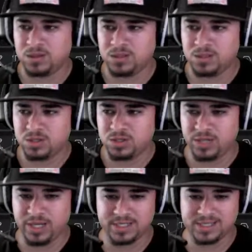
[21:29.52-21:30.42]
so
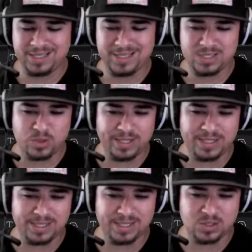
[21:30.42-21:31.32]
yes, this one
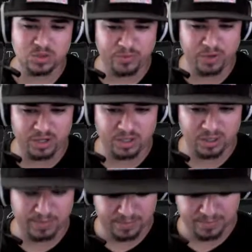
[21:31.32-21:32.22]
is too far
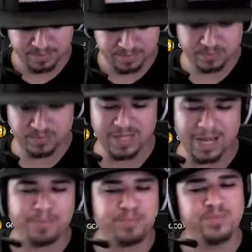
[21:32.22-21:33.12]
up,
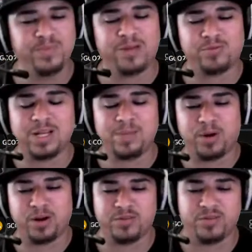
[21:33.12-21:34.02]
not really part
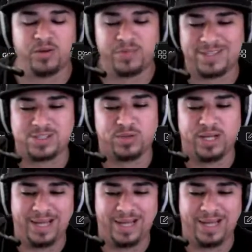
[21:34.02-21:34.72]
of the trend.